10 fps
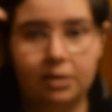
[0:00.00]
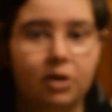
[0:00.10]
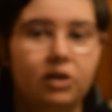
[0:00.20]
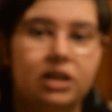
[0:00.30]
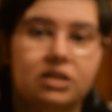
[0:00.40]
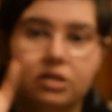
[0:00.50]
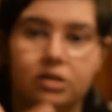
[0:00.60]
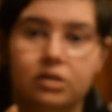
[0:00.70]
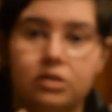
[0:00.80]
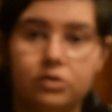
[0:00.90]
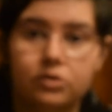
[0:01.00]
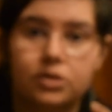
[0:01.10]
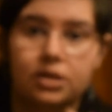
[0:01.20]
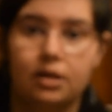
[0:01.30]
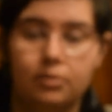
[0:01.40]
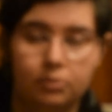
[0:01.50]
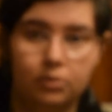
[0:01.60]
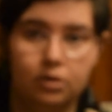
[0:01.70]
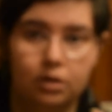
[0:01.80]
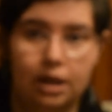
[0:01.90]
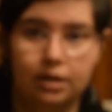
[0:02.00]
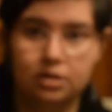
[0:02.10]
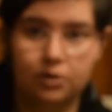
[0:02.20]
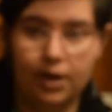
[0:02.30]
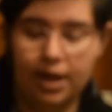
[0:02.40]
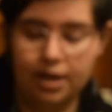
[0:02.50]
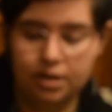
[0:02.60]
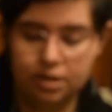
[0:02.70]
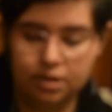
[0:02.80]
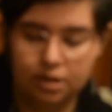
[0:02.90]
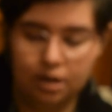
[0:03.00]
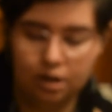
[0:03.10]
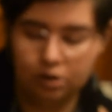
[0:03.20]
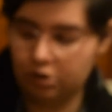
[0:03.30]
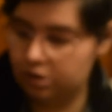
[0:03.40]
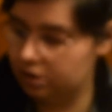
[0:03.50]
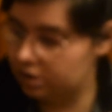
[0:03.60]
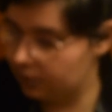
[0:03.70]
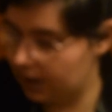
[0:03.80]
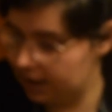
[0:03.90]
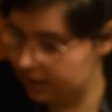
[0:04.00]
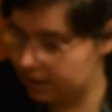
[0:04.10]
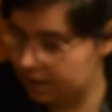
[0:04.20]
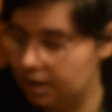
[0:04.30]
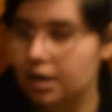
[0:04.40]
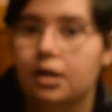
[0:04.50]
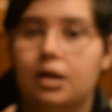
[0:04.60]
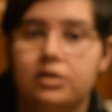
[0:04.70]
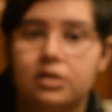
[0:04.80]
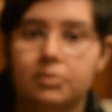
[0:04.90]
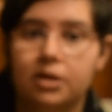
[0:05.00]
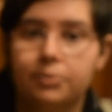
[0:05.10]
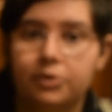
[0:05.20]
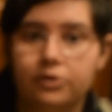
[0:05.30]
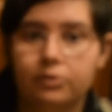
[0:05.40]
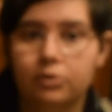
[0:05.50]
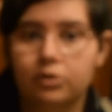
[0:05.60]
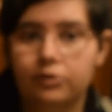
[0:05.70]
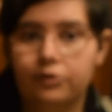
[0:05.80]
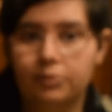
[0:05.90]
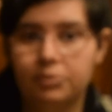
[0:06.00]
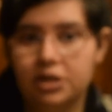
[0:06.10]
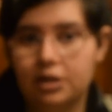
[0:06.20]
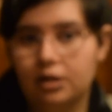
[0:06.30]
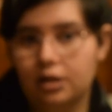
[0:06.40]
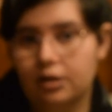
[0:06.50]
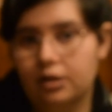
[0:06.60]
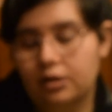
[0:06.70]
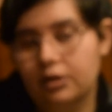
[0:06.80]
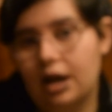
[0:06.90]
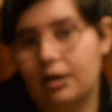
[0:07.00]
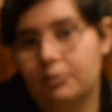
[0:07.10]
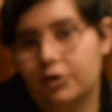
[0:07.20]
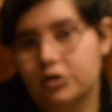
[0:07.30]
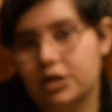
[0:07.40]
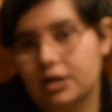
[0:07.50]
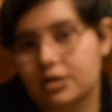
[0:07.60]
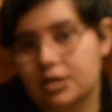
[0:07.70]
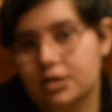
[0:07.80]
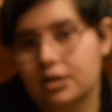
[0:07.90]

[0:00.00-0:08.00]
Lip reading: I'm going to do some like squares, crocheted squares, and so I'm going to put the wool from particular projects